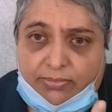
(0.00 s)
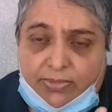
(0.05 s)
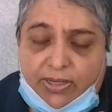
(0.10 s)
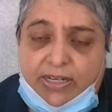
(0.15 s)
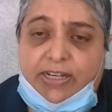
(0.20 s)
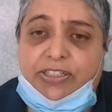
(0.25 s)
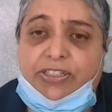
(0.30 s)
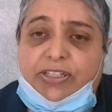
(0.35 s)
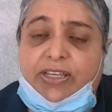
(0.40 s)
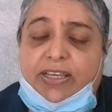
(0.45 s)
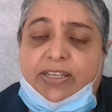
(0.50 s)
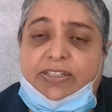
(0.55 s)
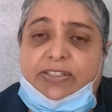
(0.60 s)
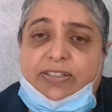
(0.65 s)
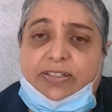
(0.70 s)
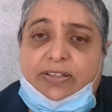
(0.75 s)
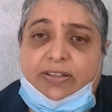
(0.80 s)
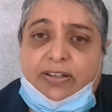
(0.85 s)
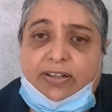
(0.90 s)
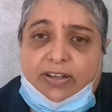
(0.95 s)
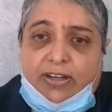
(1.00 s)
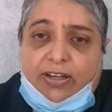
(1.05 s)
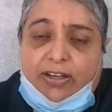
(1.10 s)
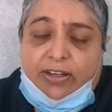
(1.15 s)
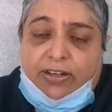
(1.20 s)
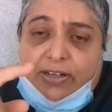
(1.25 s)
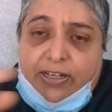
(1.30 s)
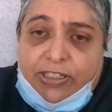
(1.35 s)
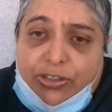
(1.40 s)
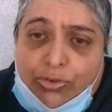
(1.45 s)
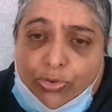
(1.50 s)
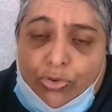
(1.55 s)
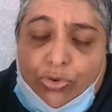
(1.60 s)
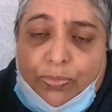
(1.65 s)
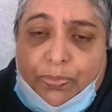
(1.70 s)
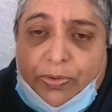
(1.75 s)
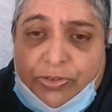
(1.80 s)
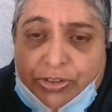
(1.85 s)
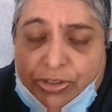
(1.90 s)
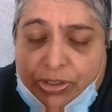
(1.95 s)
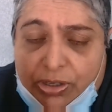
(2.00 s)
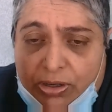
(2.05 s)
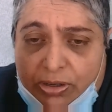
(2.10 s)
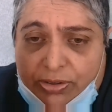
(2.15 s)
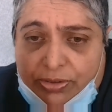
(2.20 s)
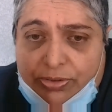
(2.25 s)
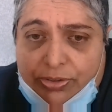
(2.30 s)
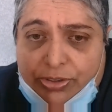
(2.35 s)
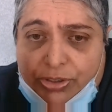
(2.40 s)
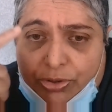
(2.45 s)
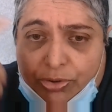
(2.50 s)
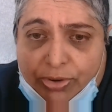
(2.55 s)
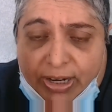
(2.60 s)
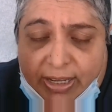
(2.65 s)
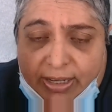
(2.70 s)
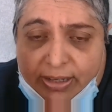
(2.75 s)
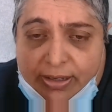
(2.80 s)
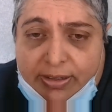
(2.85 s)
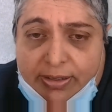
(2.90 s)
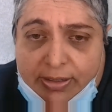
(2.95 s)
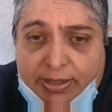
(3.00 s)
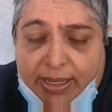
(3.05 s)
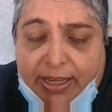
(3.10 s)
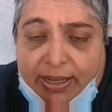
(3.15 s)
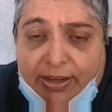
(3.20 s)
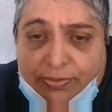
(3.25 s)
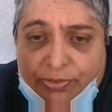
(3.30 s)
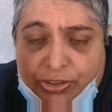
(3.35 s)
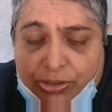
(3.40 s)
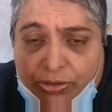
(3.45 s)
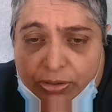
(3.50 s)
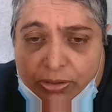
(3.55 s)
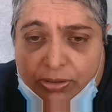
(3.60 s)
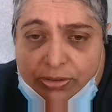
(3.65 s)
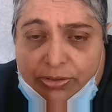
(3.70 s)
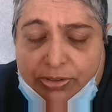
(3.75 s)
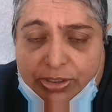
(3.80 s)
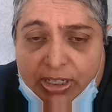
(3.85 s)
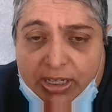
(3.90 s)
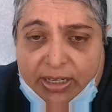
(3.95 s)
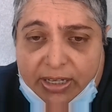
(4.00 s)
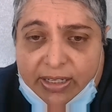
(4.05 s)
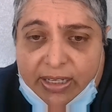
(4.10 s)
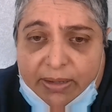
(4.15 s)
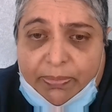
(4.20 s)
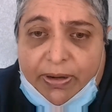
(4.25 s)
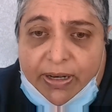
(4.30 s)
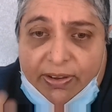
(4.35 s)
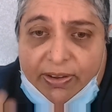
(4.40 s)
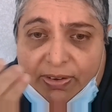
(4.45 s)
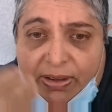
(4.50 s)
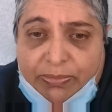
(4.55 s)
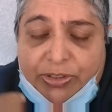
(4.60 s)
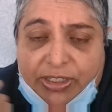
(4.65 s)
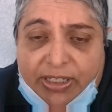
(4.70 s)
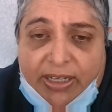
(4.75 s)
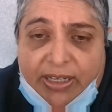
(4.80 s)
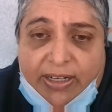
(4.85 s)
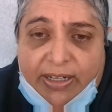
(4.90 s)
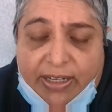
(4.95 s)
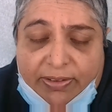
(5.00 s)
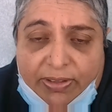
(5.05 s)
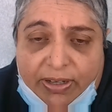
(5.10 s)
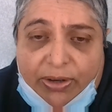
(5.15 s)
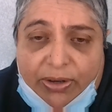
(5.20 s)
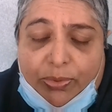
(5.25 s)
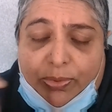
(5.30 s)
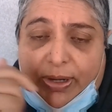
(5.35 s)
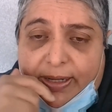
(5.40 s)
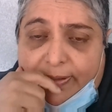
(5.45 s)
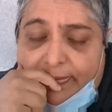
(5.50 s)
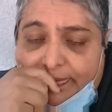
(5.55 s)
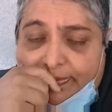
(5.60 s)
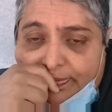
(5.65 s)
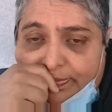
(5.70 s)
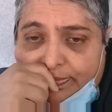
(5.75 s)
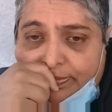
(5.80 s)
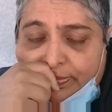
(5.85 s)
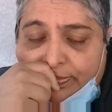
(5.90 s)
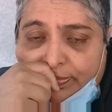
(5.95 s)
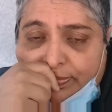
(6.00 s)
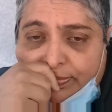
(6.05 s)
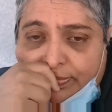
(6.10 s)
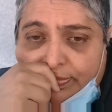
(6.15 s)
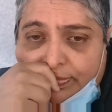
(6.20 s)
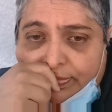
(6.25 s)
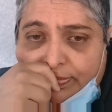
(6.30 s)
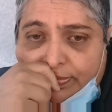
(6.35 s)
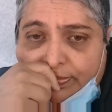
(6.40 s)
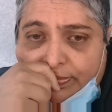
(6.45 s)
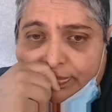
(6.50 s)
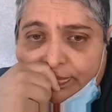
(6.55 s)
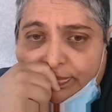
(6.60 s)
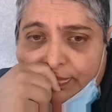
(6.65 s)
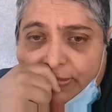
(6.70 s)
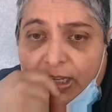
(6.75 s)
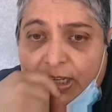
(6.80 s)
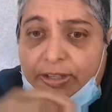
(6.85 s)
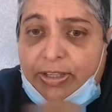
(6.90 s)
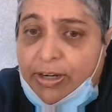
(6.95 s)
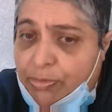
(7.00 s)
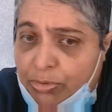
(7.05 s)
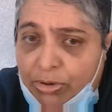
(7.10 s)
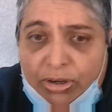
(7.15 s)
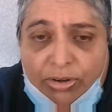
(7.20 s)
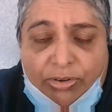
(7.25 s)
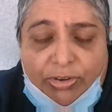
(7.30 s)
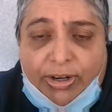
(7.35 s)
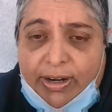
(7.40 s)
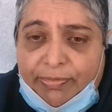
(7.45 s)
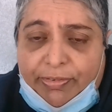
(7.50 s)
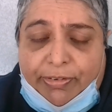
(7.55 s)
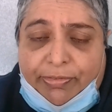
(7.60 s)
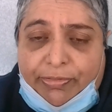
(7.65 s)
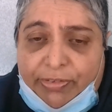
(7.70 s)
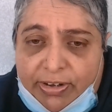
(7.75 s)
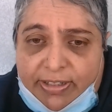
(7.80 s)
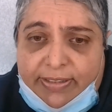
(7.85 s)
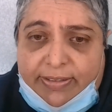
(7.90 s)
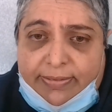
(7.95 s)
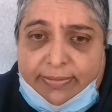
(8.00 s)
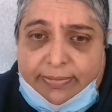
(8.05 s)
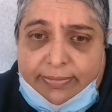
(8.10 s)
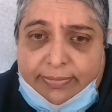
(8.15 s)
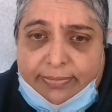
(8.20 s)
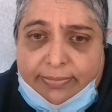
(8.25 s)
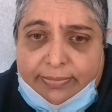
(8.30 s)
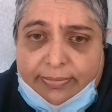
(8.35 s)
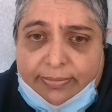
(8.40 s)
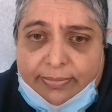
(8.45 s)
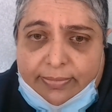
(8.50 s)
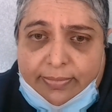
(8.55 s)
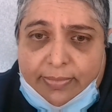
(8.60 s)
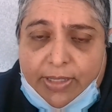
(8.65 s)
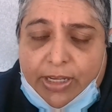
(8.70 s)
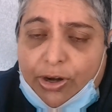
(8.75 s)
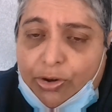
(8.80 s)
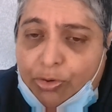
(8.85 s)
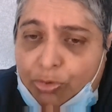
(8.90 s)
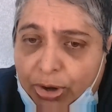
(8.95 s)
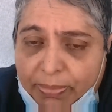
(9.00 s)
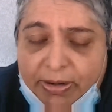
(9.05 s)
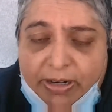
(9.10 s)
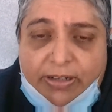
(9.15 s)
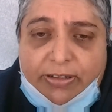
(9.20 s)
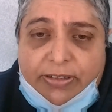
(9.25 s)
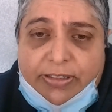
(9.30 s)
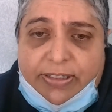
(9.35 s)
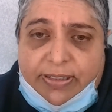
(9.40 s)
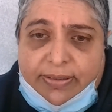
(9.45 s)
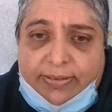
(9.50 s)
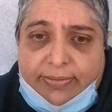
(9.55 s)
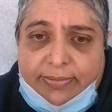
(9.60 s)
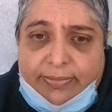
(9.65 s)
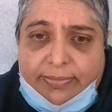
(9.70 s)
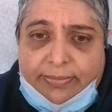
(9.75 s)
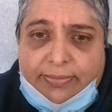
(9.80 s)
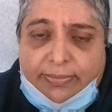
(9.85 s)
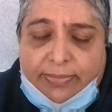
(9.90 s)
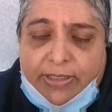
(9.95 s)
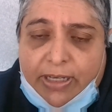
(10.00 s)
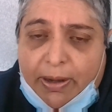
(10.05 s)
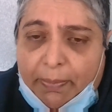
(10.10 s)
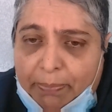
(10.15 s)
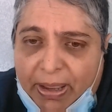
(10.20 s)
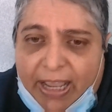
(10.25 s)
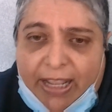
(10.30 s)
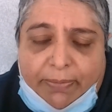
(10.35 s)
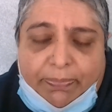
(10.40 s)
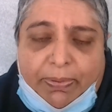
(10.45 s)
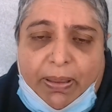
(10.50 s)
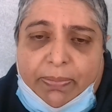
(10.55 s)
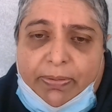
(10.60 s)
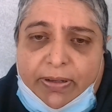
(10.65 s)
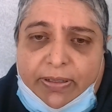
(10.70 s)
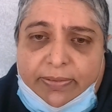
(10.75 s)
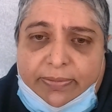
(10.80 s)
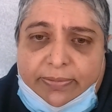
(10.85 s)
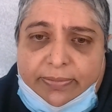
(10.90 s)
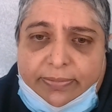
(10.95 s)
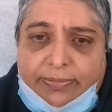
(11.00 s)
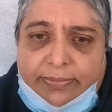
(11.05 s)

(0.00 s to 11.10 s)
In this case, this group of stalkers, or gang of stalkers, they believe I'm standing in their way. And they're wrong on every front. They're criminals. They're bad people.